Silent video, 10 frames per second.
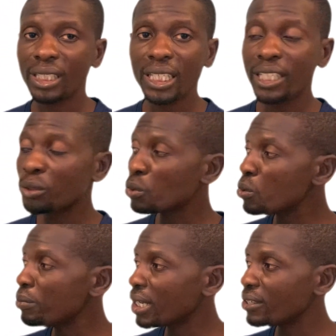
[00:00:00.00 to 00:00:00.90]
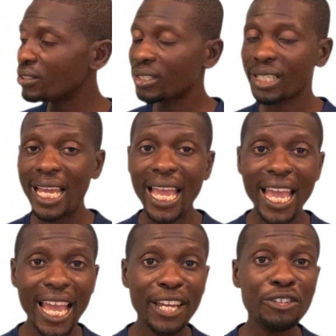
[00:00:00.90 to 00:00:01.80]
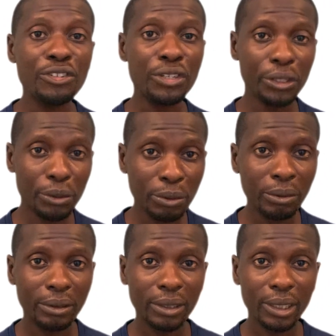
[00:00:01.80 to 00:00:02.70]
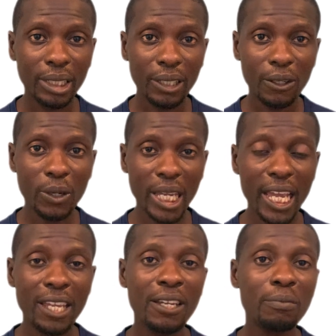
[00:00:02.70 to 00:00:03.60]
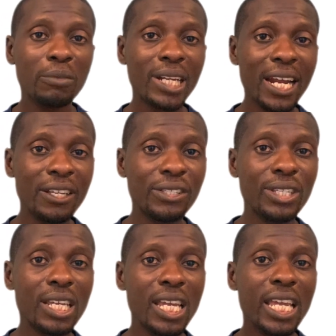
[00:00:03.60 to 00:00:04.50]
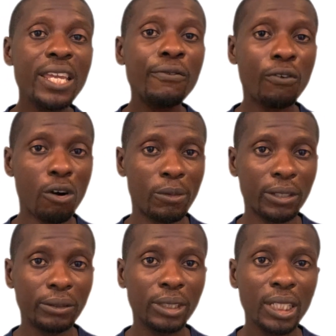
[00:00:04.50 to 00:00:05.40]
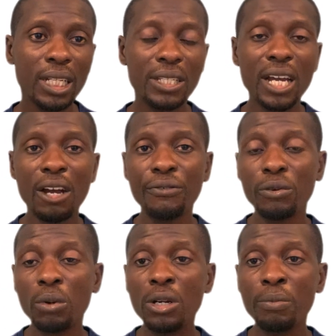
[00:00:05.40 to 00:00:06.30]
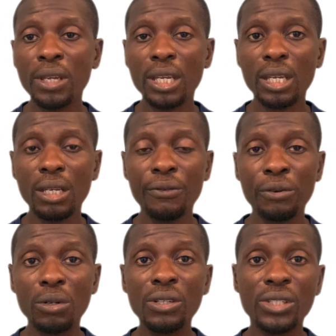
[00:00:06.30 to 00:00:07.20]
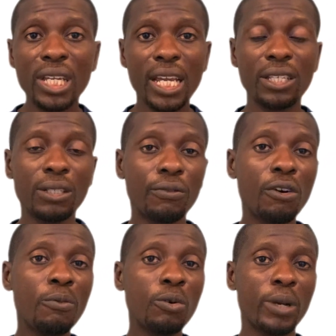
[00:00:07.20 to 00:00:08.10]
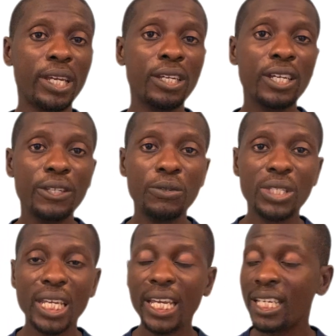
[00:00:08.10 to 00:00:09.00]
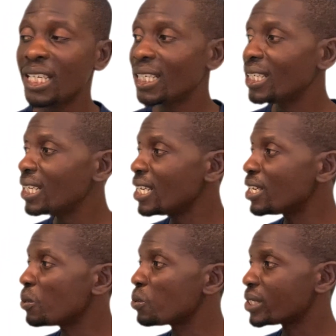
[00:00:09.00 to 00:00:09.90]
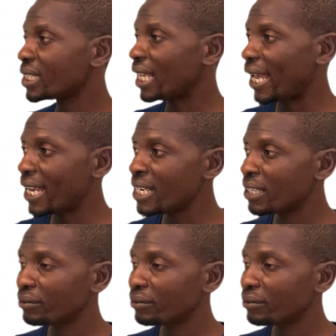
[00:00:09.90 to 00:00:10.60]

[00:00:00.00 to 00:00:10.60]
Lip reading: ¿Y tú means and you. Okay? But that is informal. Now, if you want to say it in a formal way, you say y usted.